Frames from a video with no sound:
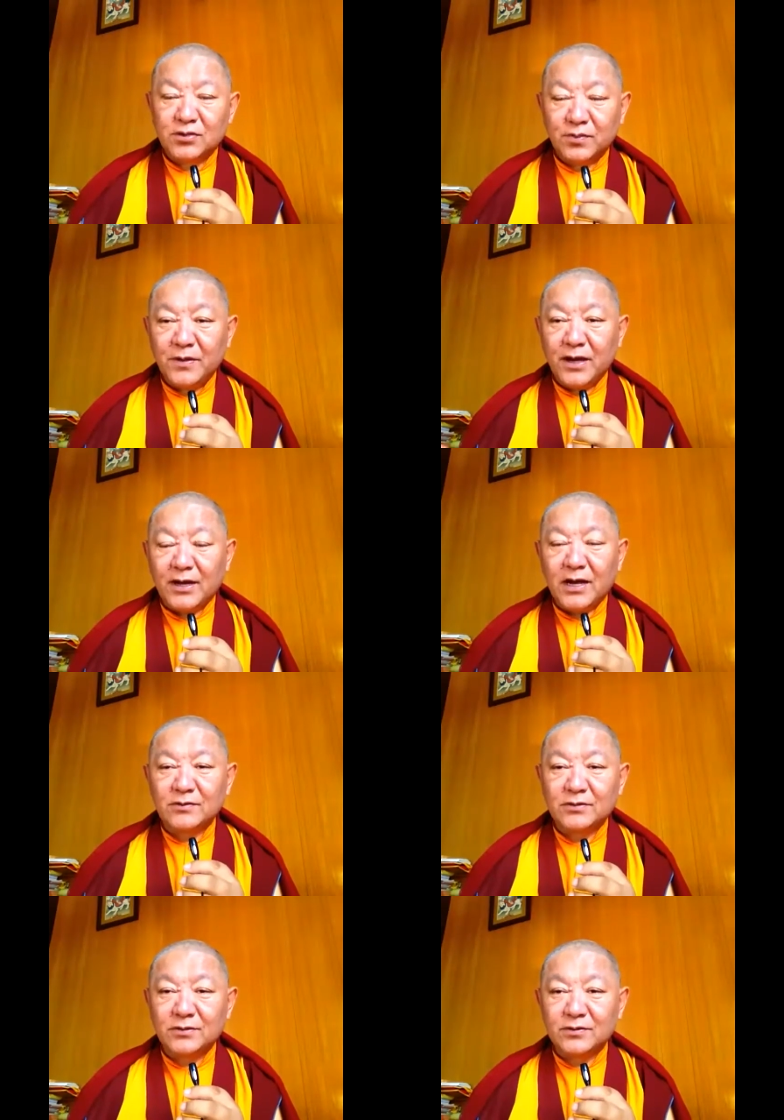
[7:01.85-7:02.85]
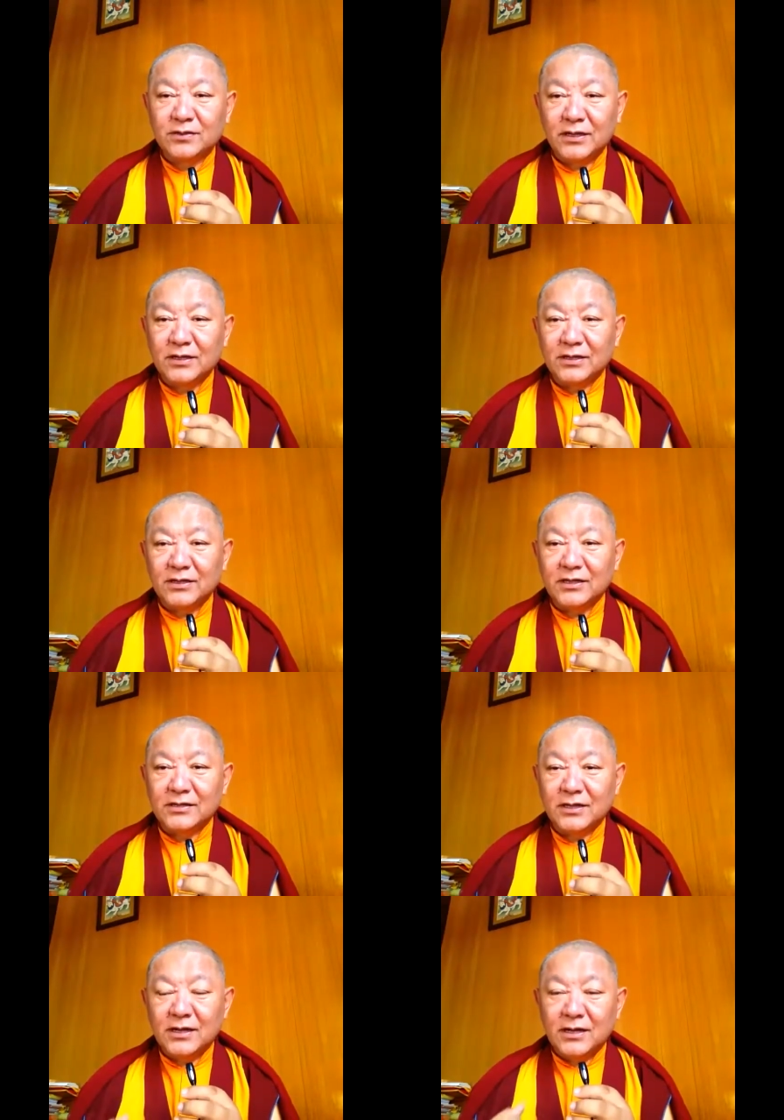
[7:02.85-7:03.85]
to be around you thinking
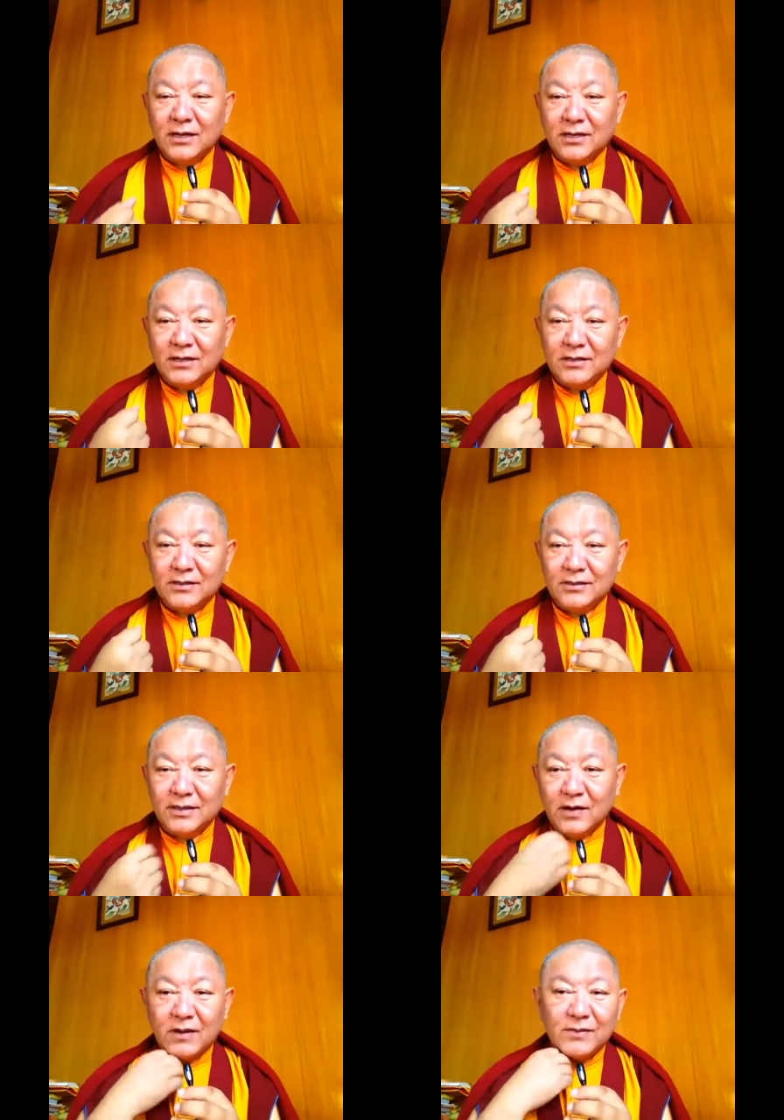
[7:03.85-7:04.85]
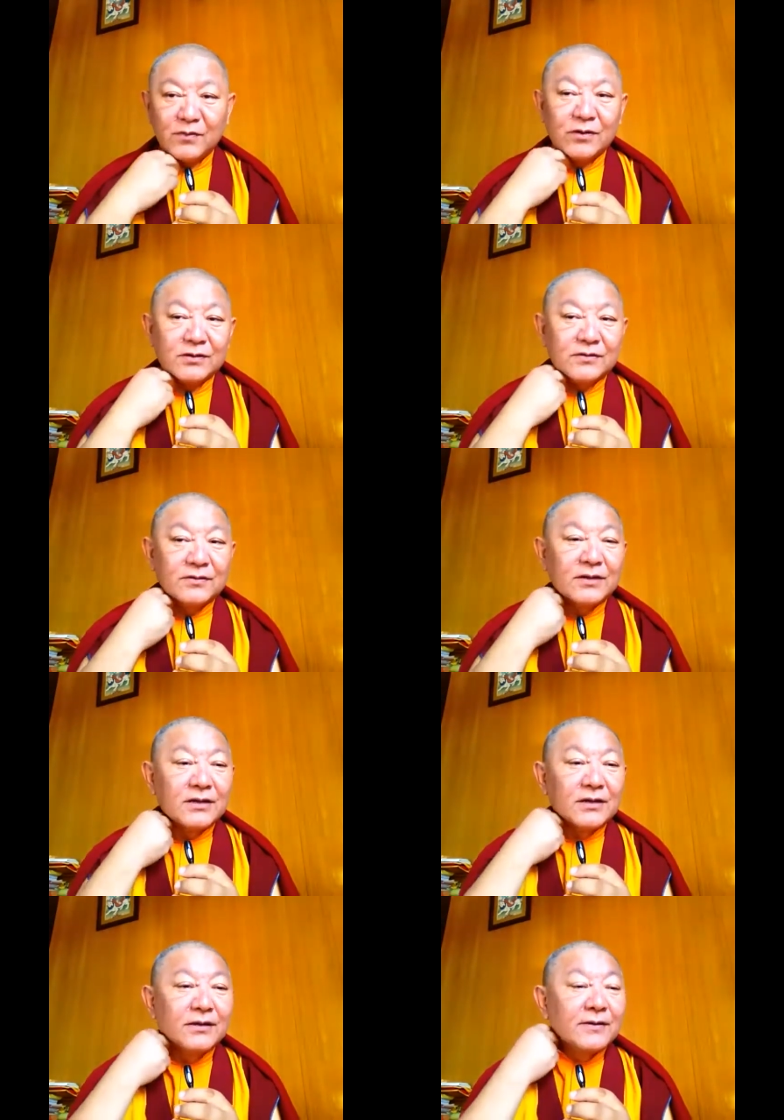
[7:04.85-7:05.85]
that now I'm going to
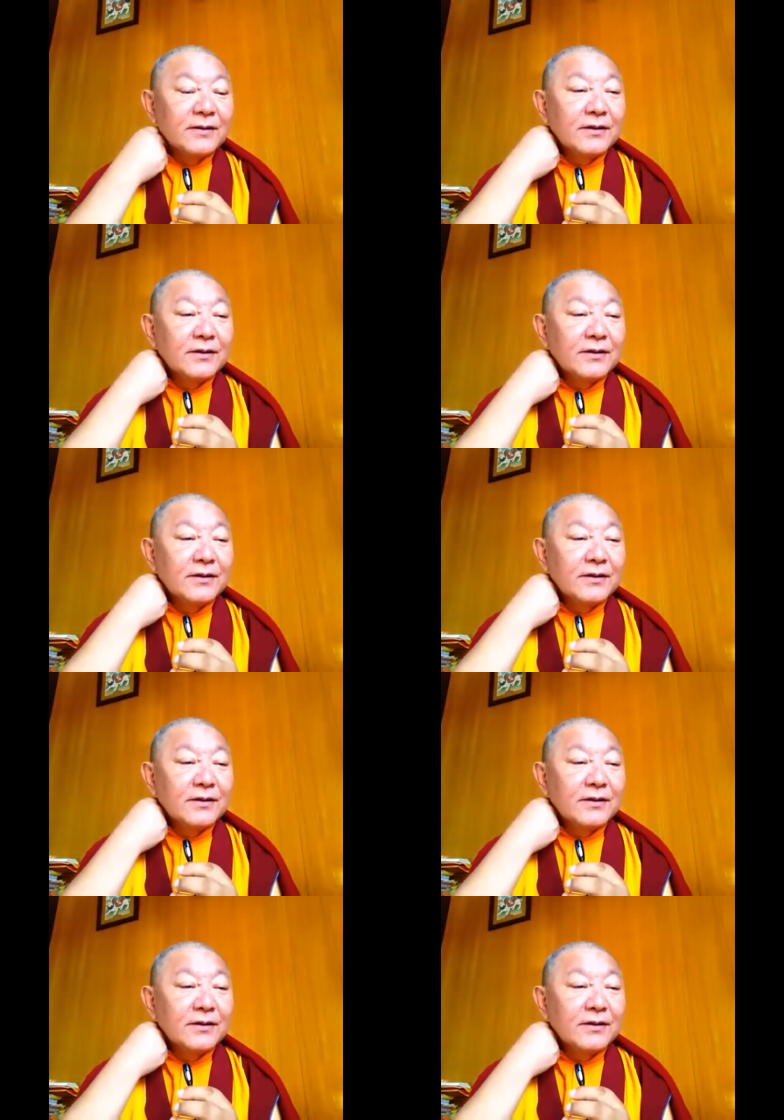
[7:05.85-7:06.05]
really,